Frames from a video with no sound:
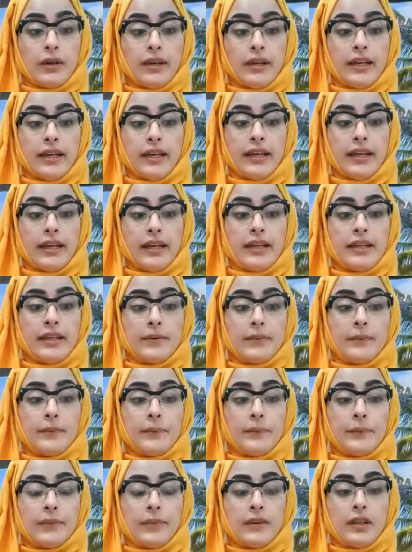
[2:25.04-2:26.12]
Okay.
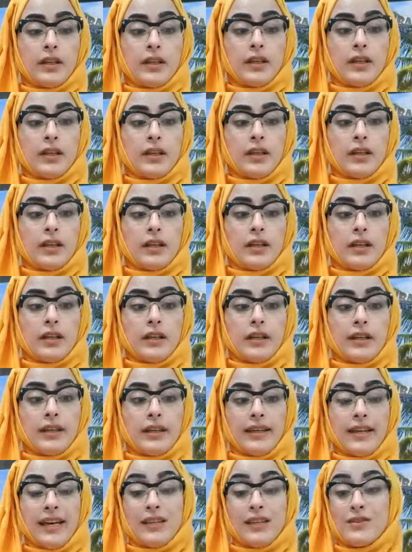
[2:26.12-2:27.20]

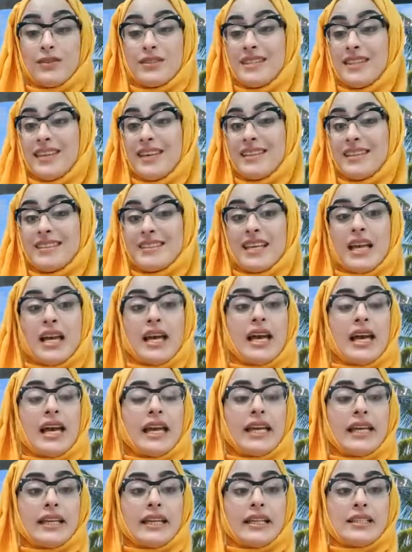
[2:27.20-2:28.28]
Can you see it?
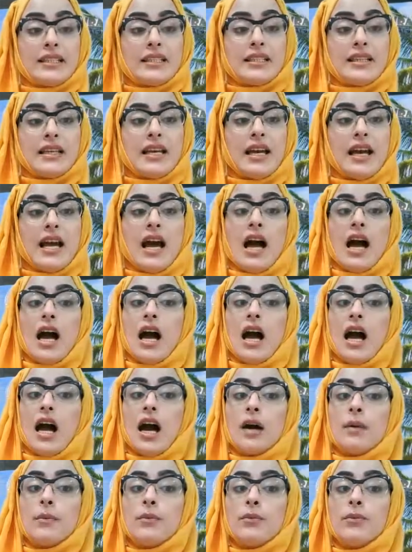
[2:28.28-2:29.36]
Here it is.
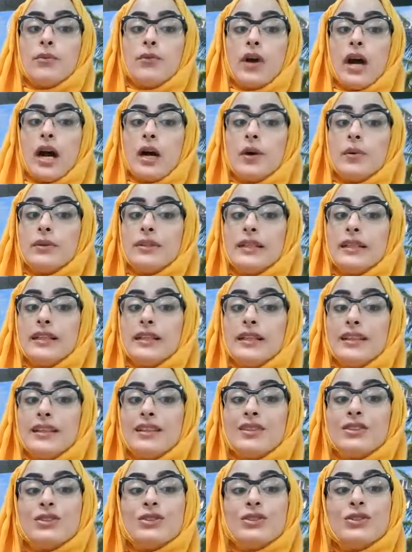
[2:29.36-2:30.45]
I'm rounding
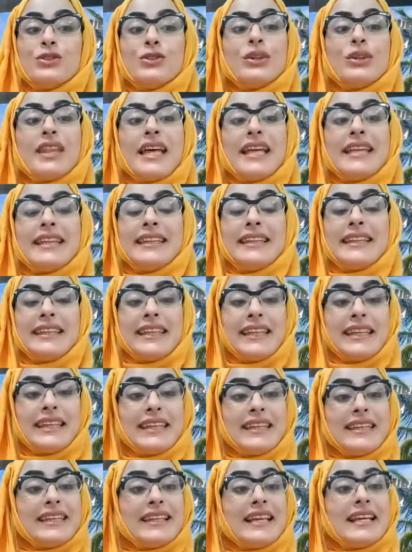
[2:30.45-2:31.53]
to the
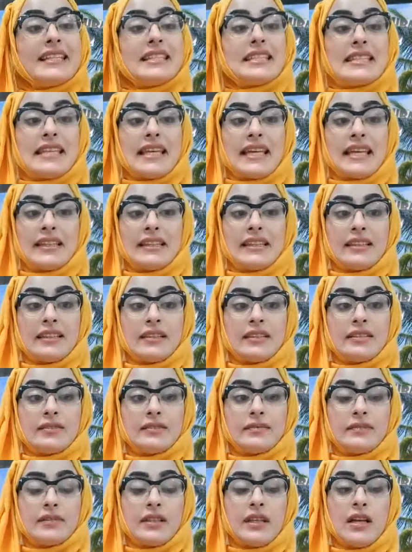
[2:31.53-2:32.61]
nearest 10.
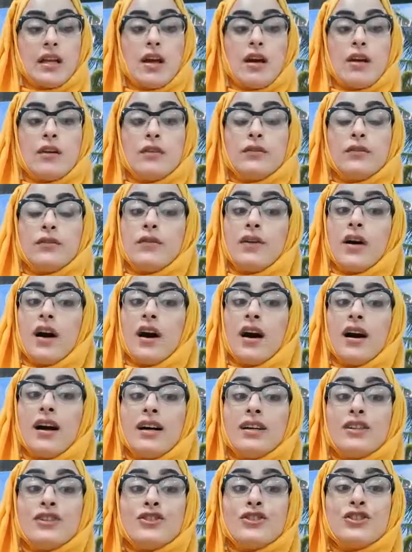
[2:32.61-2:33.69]

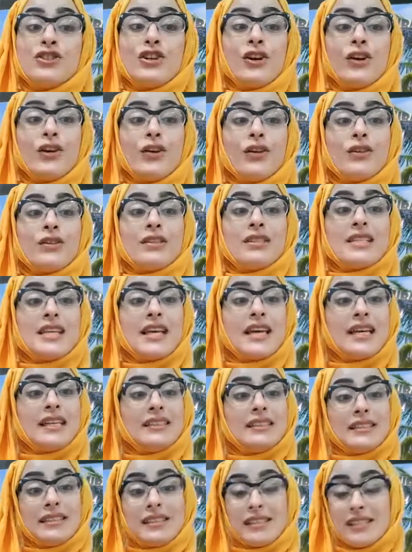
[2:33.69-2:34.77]
Find your
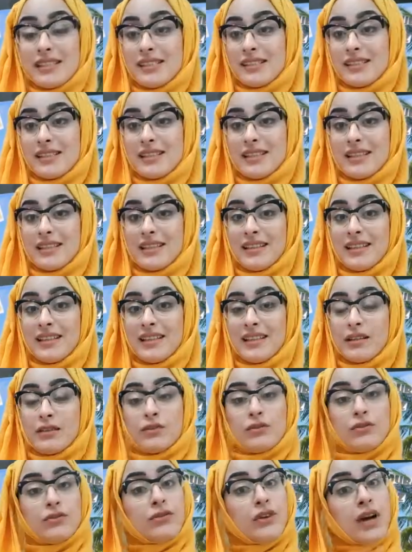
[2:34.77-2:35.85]
tens,
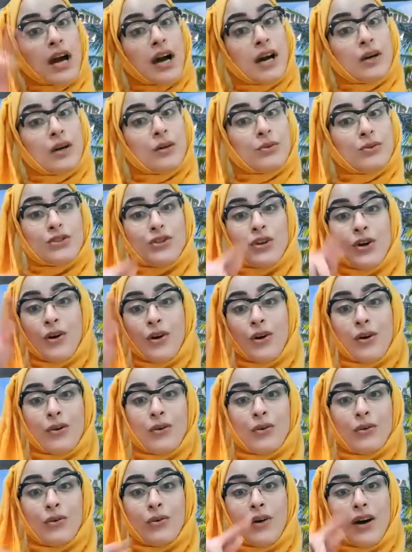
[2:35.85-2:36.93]
round
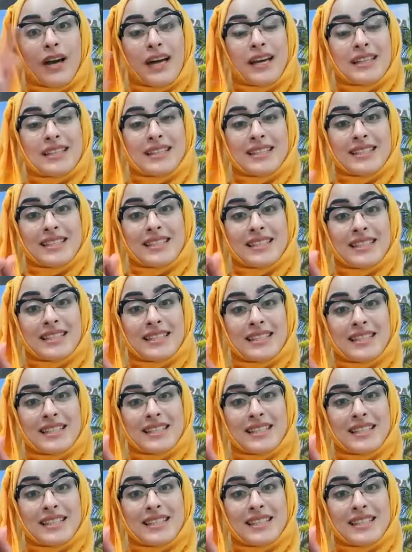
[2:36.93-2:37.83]
your ones.